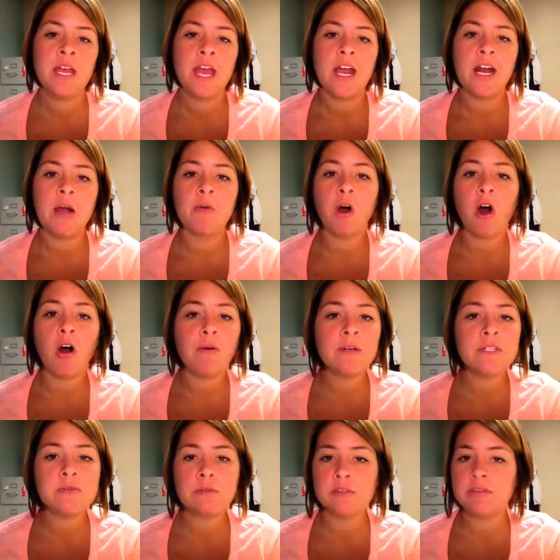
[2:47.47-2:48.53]
And I will
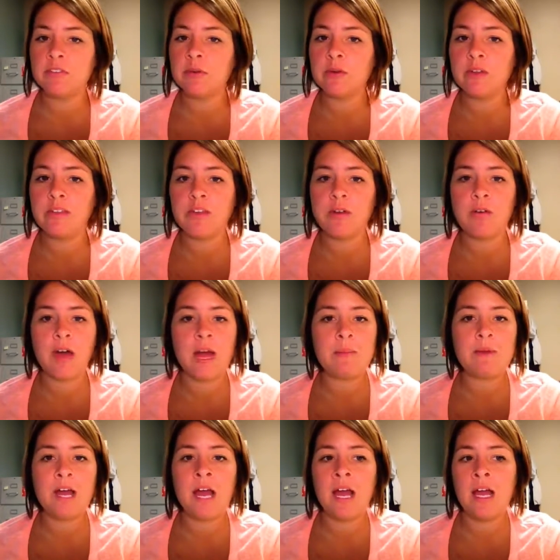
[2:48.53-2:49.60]
always review with you.
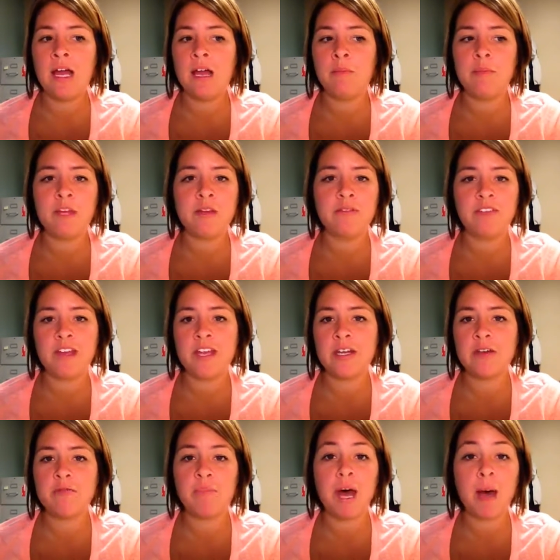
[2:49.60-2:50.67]
I'm not a big fan
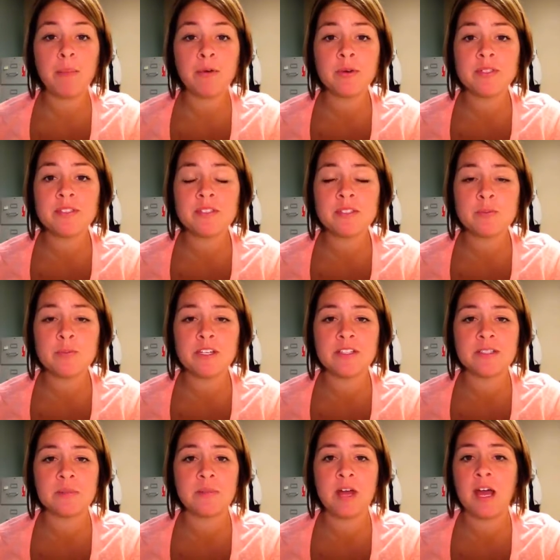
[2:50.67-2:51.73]
of pop quizzes
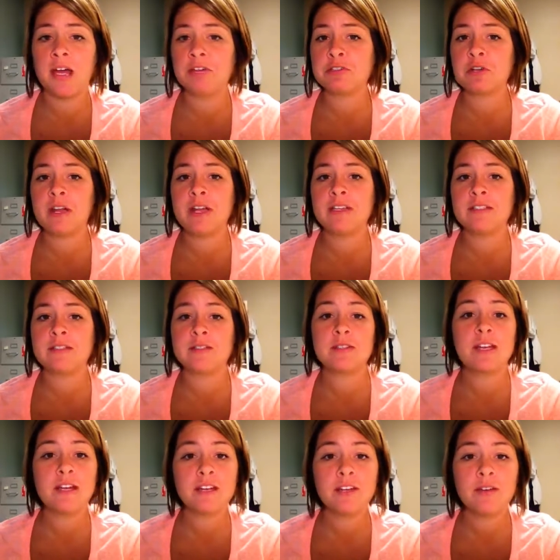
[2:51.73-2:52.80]
because I'm not trying to
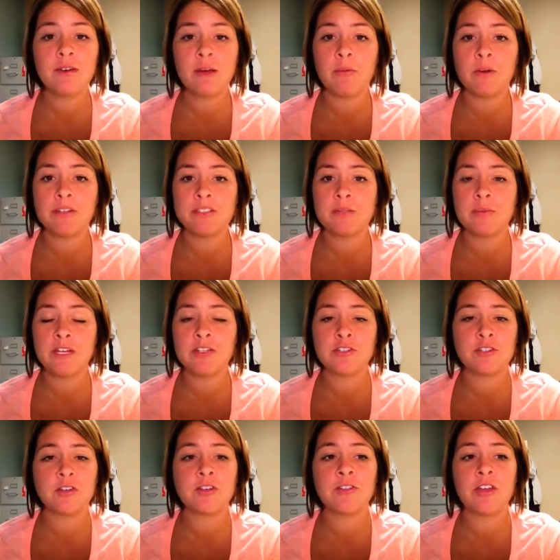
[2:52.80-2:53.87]
scare you. I want to make
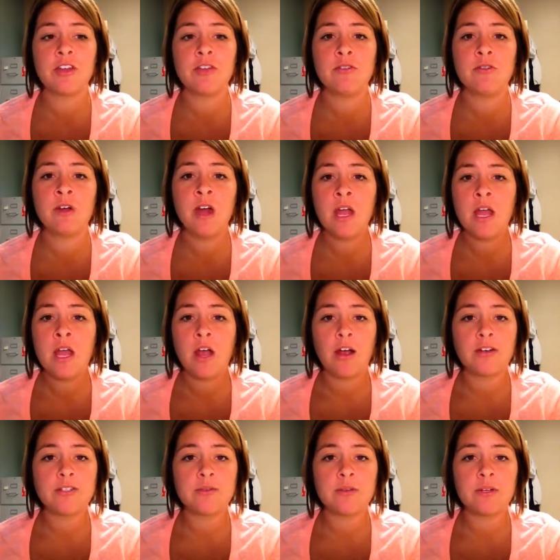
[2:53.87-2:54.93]
sure that you
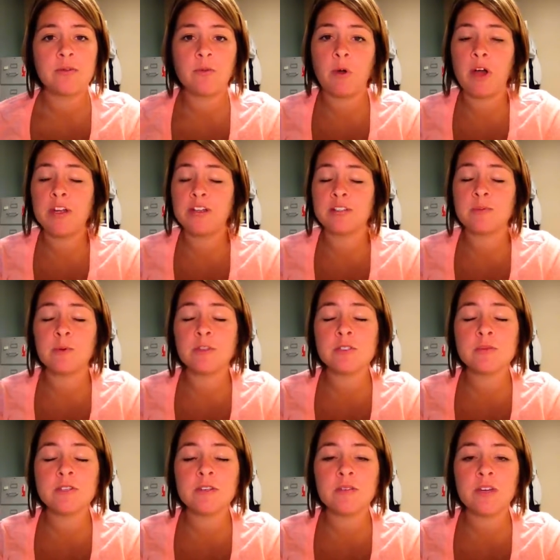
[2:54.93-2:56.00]
are doing what you're supposed
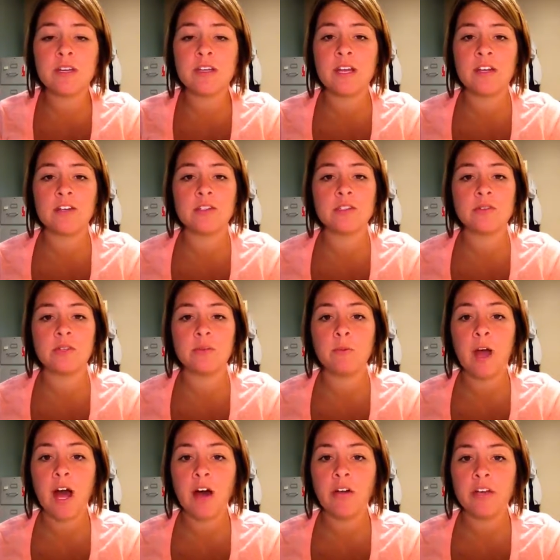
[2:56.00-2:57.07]
to be doing and you're doing
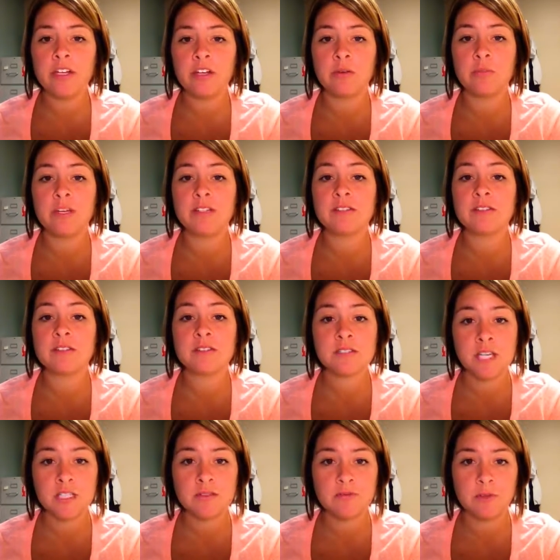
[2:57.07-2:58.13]
well and you're being
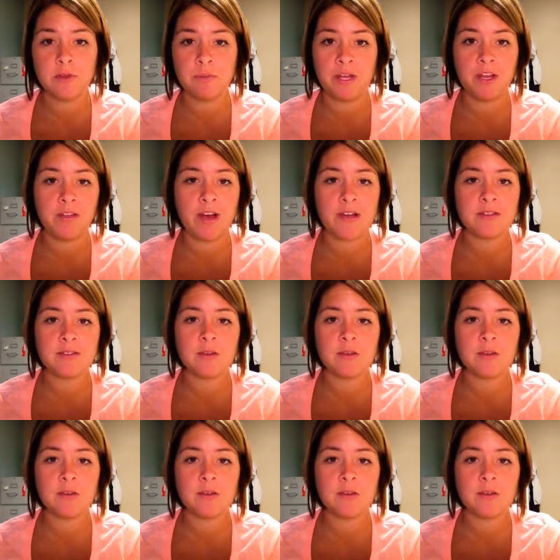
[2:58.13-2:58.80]
successful in my class.